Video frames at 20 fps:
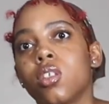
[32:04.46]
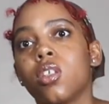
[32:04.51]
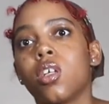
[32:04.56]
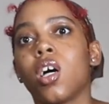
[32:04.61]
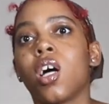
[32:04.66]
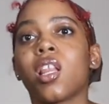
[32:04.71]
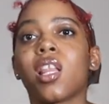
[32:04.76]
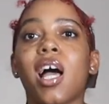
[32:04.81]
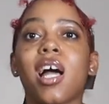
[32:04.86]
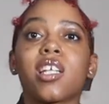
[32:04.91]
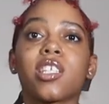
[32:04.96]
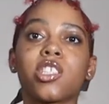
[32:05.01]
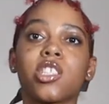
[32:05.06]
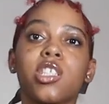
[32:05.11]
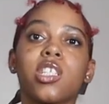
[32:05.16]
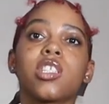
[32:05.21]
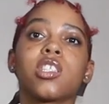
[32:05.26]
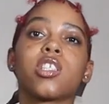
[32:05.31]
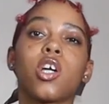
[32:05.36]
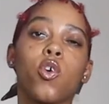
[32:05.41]
lot of
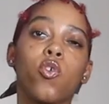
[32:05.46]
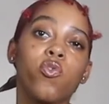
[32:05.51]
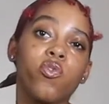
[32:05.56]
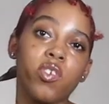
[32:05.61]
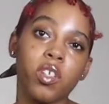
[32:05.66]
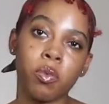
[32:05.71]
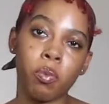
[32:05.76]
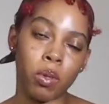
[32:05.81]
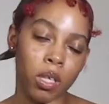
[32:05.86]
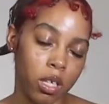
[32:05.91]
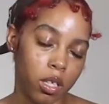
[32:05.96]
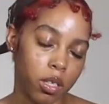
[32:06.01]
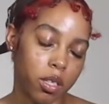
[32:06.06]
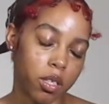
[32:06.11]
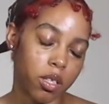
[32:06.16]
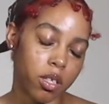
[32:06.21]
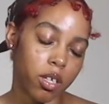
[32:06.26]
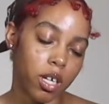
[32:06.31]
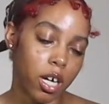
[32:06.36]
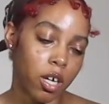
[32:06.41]
shit is OV with.
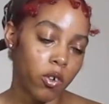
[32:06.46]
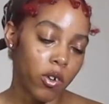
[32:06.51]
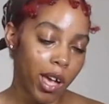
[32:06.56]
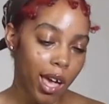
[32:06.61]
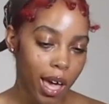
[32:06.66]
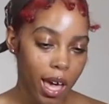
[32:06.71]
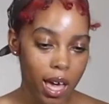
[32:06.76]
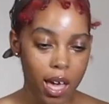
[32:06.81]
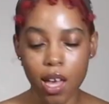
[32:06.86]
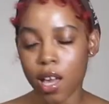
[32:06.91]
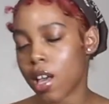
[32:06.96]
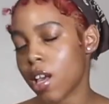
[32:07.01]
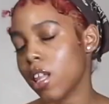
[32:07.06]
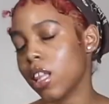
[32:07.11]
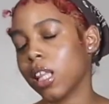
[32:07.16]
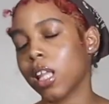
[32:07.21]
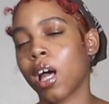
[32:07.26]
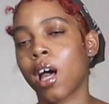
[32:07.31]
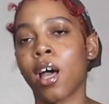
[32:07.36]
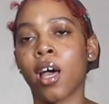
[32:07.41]
Okay,
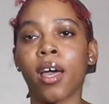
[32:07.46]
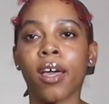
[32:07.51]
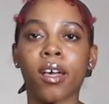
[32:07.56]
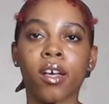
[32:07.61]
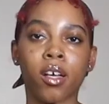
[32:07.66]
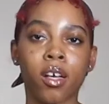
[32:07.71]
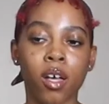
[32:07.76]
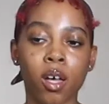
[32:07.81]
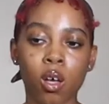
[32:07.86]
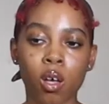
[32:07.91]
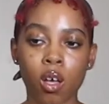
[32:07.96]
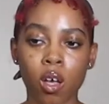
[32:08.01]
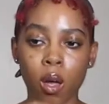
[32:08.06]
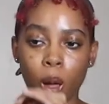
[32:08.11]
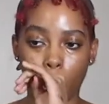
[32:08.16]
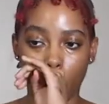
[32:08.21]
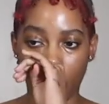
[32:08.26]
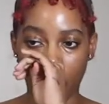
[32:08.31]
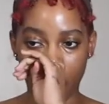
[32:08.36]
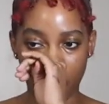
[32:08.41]
like,
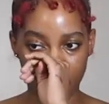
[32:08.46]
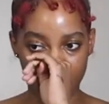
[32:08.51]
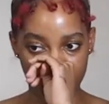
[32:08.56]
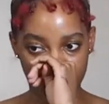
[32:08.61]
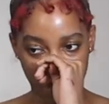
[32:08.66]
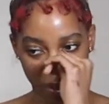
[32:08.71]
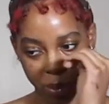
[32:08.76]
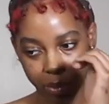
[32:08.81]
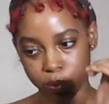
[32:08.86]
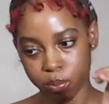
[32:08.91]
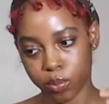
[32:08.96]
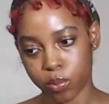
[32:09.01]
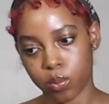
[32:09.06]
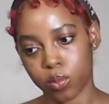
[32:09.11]
I'm